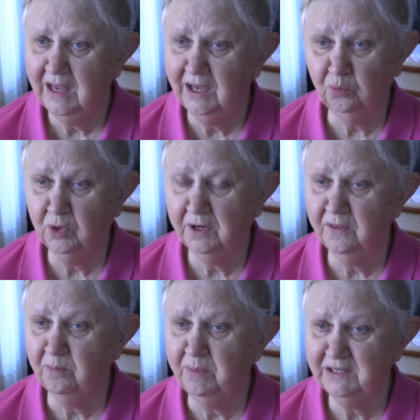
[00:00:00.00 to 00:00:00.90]
and one of
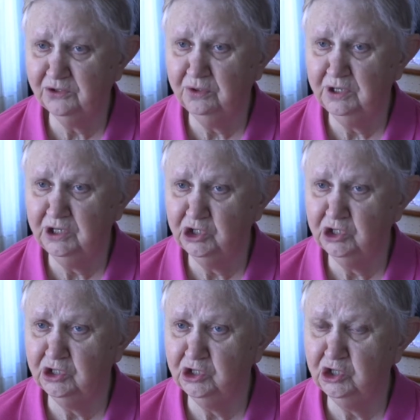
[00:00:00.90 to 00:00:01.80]
the best
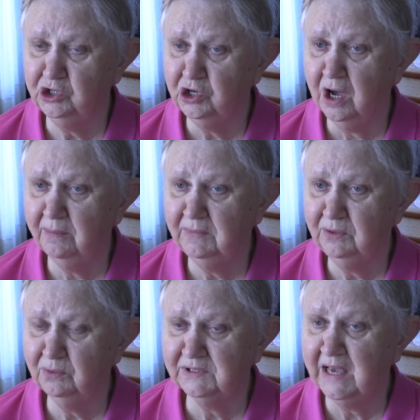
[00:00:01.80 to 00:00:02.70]
traditions she taught
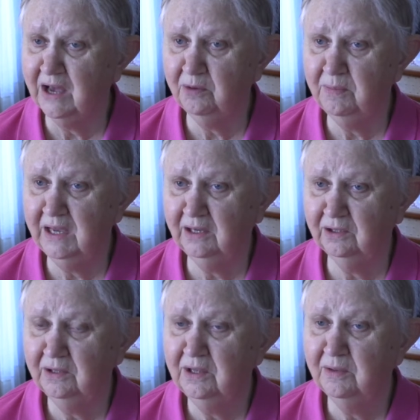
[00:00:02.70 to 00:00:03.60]
me was how to
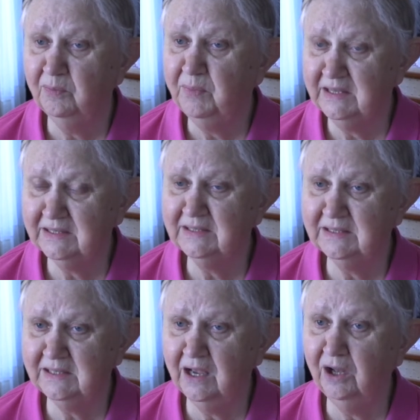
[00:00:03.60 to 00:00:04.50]
make
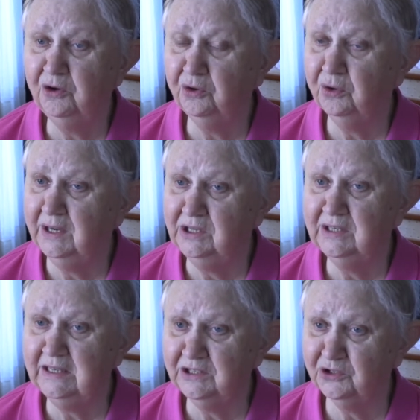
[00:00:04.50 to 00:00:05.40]
peasant-style
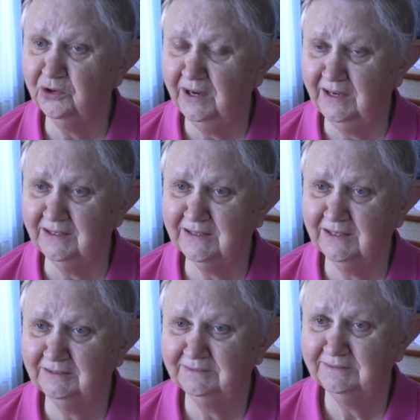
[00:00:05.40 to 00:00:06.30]
Ukrainian Easter eggs.
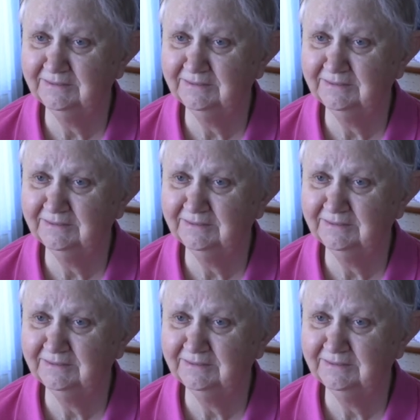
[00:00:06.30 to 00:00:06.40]
We have to